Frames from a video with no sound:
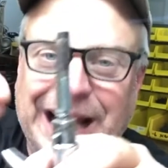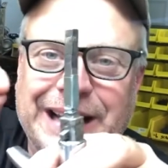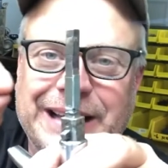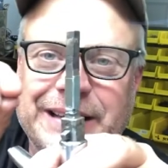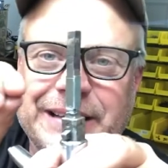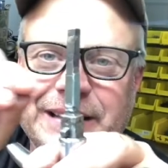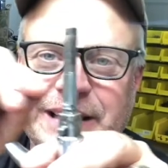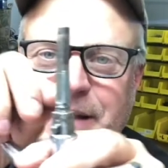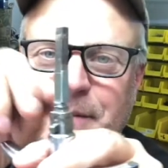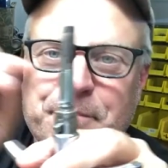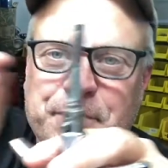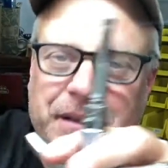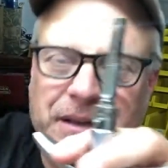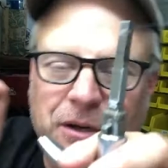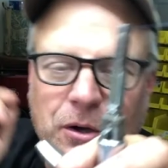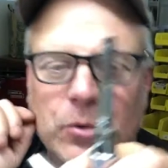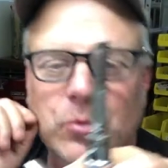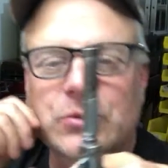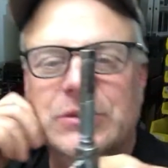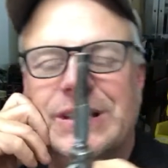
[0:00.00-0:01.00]
clip that
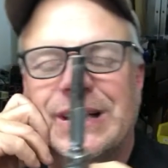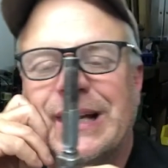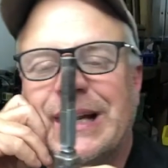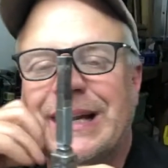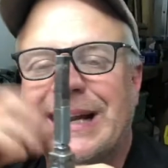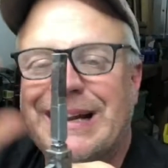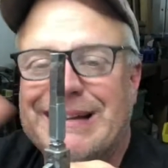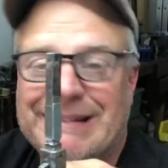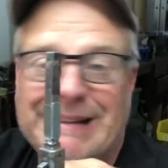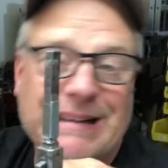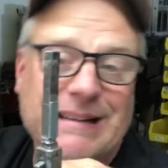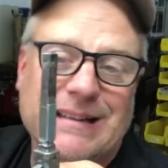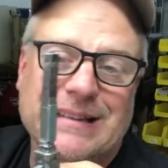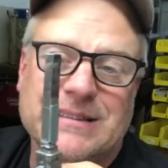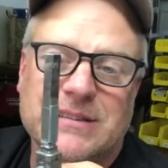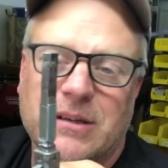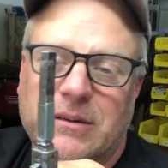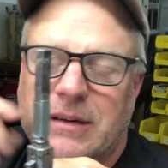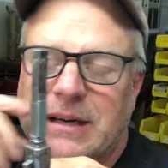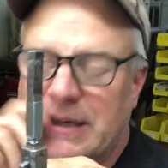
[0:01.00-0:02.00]
holds it, and I think
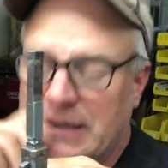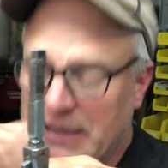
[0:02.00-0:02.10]
that's all right.